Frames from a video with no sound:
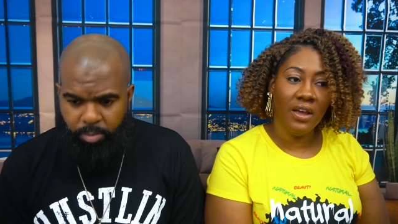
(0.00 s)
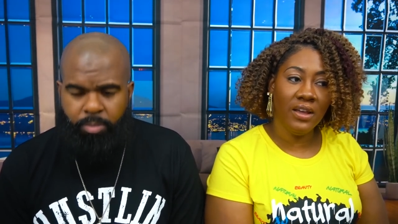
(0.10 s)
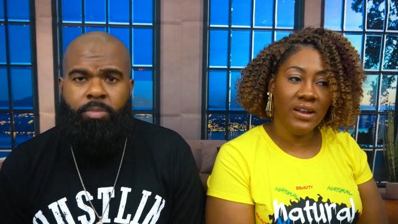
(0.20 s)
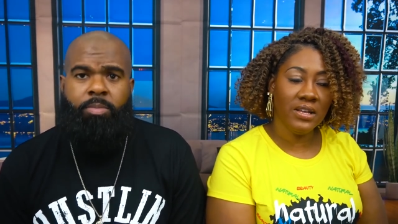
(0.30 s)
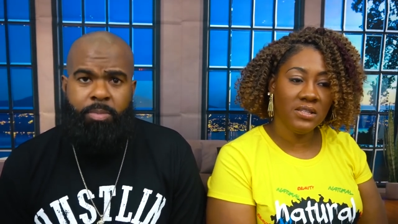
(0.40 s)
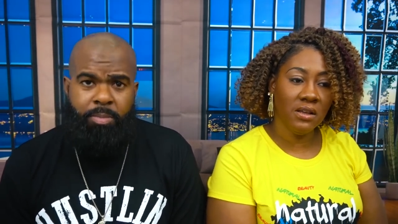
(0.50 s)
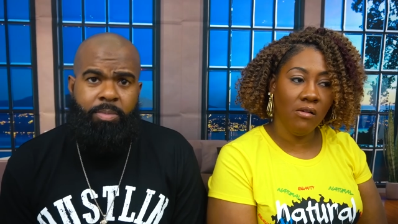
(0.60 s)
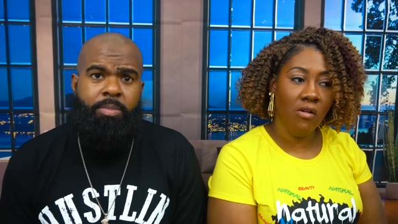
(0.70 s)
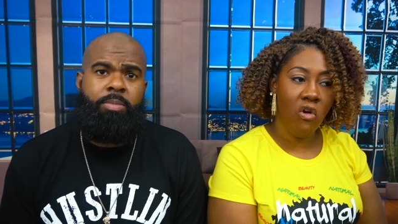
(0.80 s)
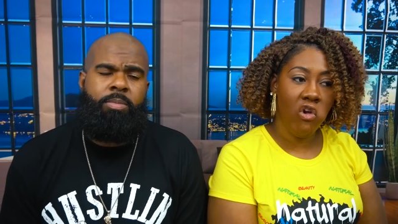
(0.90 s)
Speaker 1: And I said,
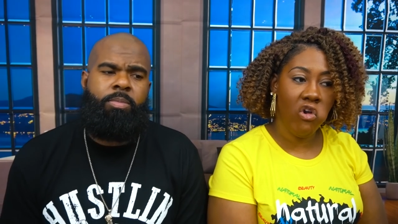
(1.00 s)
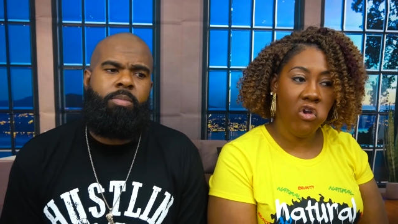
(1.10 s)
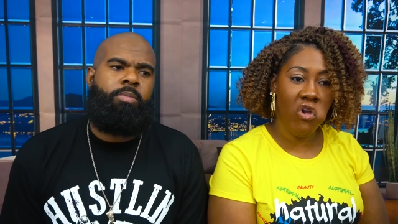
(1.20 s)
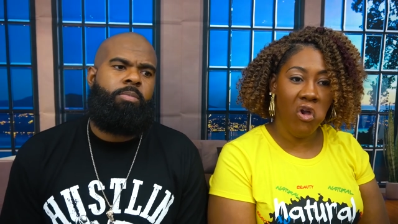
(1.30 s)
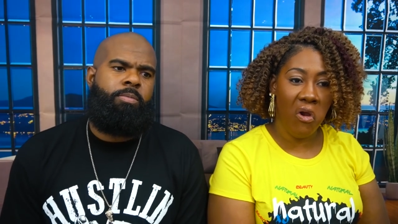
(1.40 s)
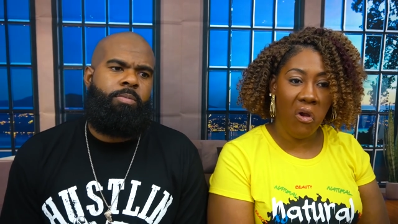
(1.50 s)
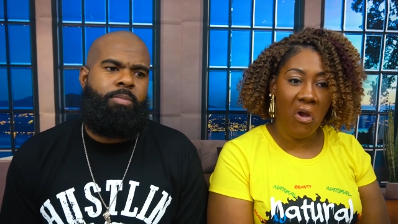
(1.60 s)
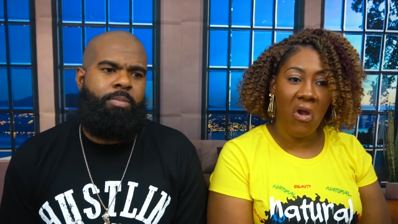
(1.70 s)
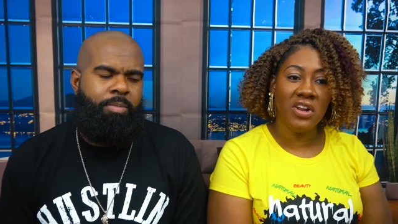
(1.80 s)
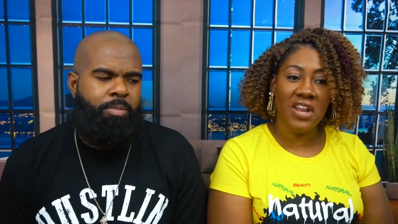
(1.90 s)
huh,
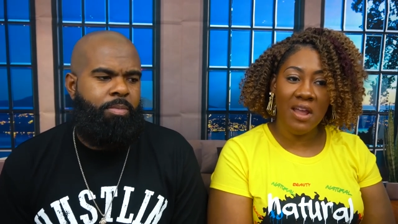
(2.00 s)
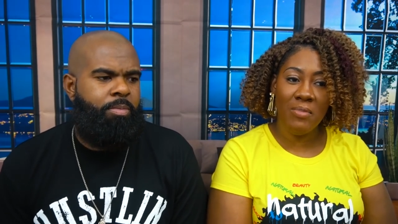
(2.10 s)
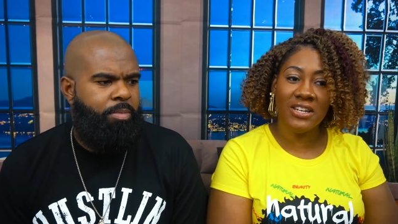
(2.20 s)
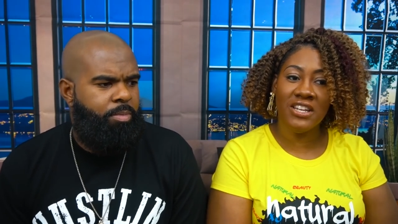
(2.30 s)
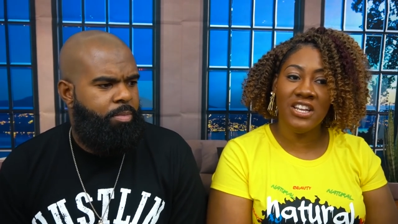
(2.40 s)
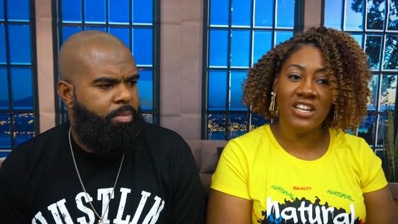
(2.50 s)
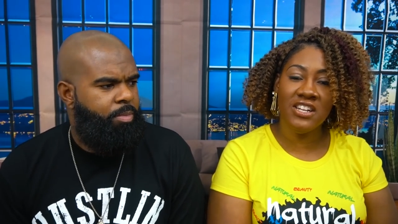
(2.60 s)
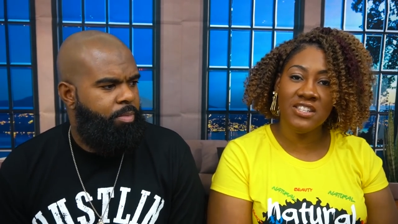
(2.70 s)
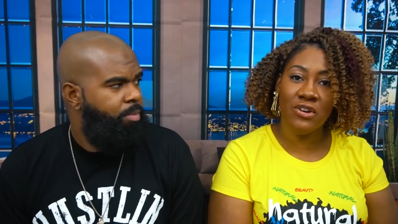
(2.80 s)
hmm. they about to give this